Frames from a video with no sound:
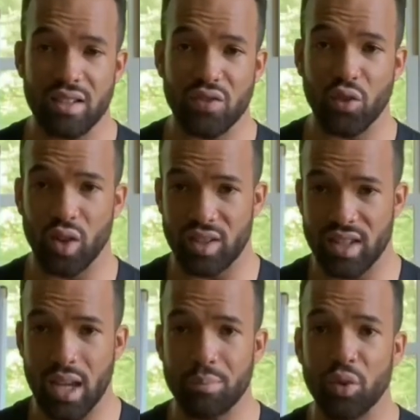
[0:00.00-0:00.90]
For
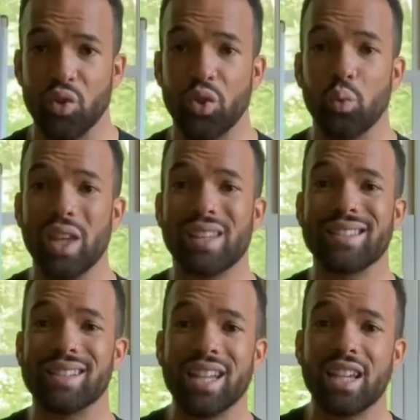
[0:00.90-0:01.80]
example, the weakest
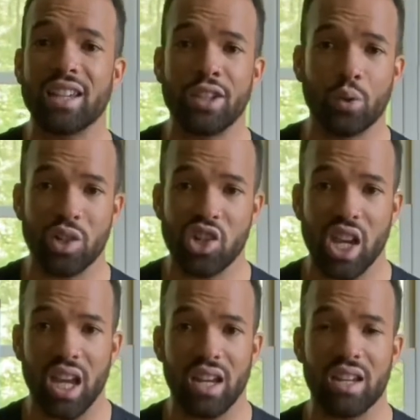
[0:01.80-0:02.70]
link in your
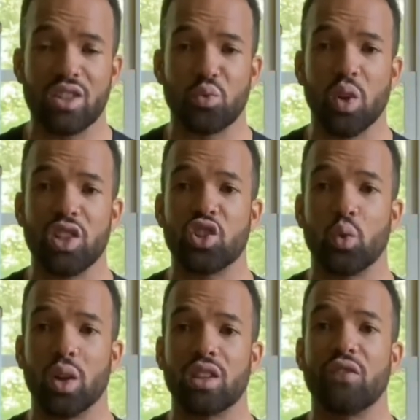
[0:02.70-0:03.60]
chain is what's
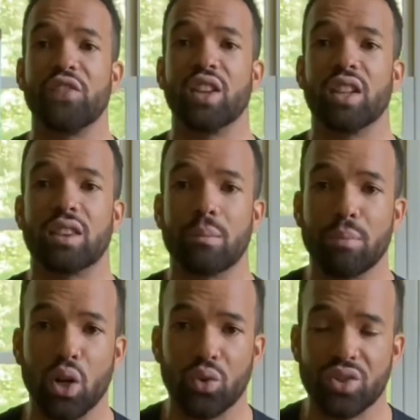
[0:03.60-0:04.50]
going to feel it the
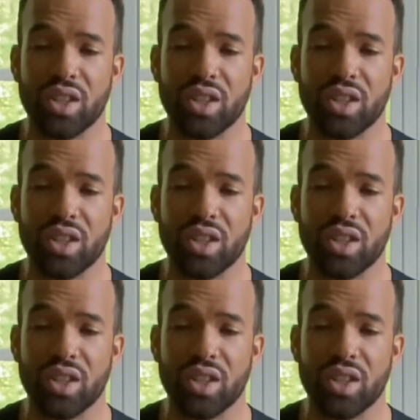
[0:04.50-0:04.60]
most.